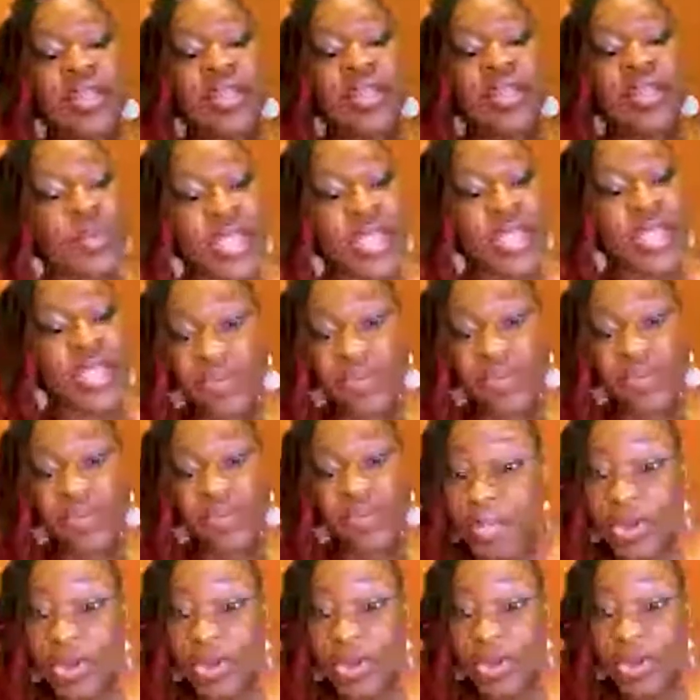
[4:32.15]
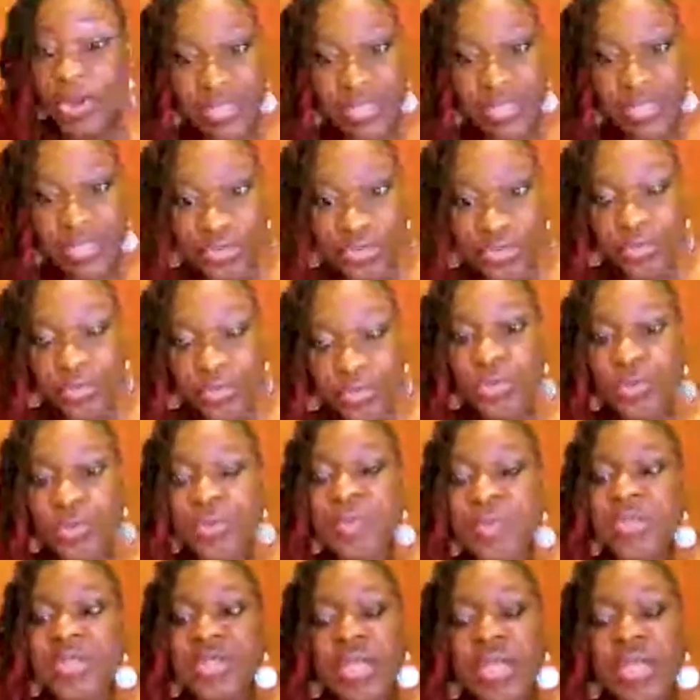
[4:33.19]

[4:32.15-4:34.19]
we have our specialty groups,